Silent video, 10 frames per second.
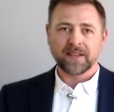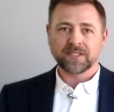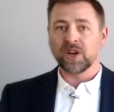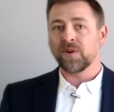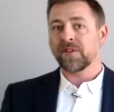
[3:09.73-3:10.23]

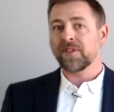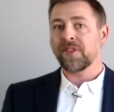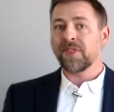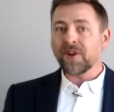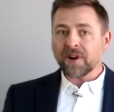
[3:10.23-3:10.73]
So the
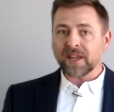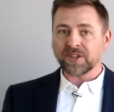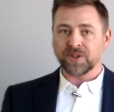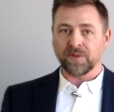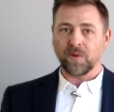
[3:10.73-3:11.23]
third
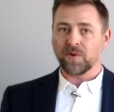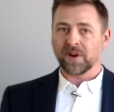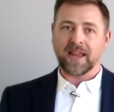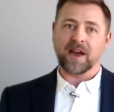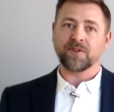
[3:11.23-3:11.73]
issue that we're
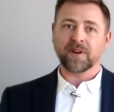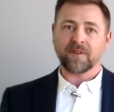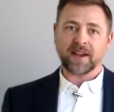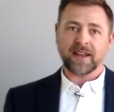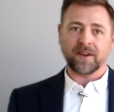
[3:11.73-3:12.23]
encountering
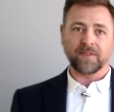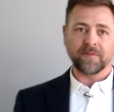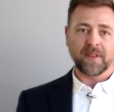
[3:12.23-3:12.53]
right now,